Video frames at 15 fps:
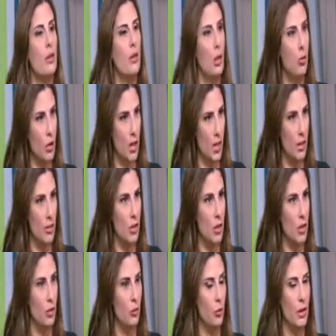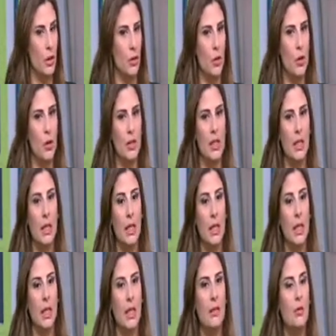local agenda 2030
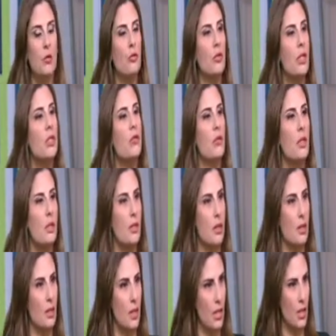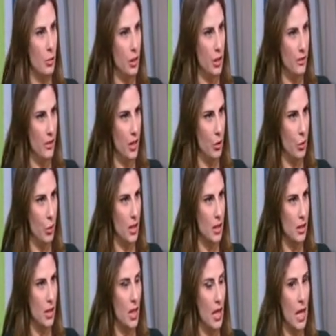is to reach this sustainable
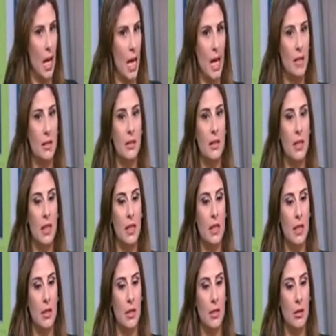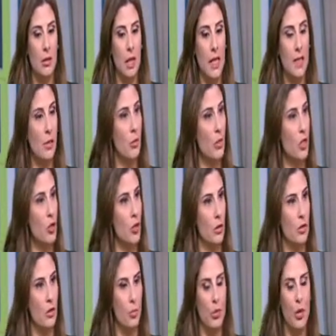development. And as you
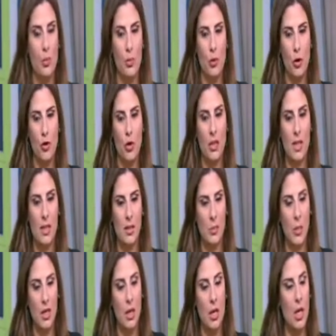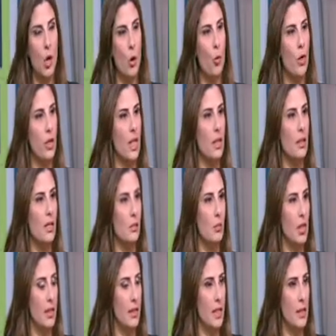mentioned, the project has been working
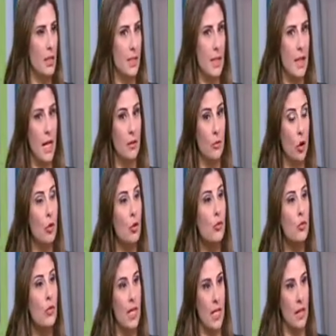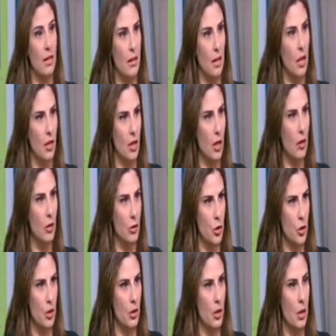simultaneously, and not only in the
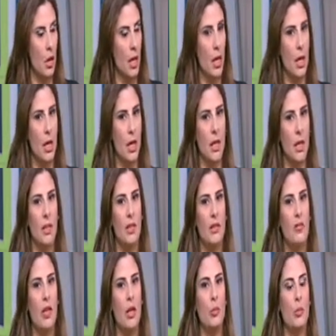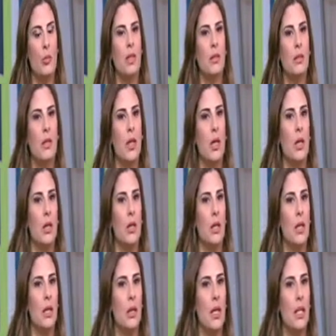agricultural development,
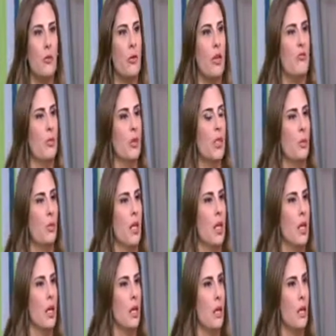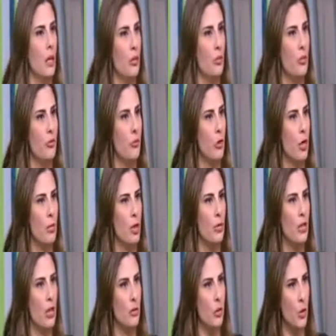as we have been speaking before about
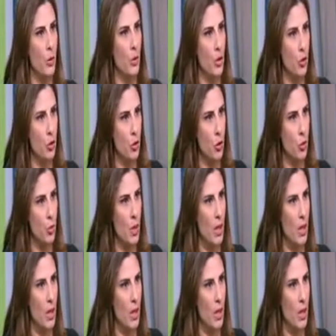the entrepreneurship